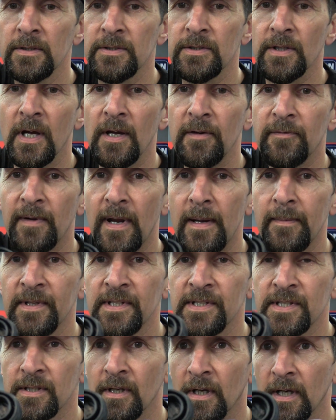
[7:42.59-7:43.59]
diaphragm
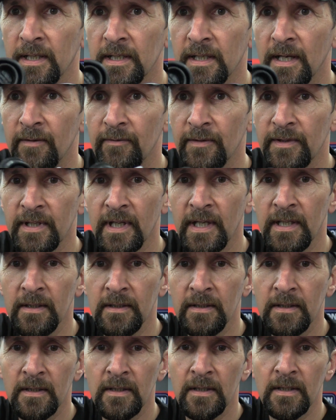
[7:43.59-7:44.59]
inside and
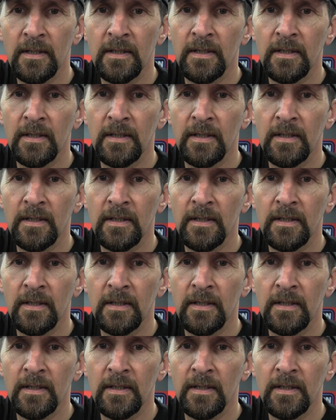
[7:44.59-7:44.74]
everything.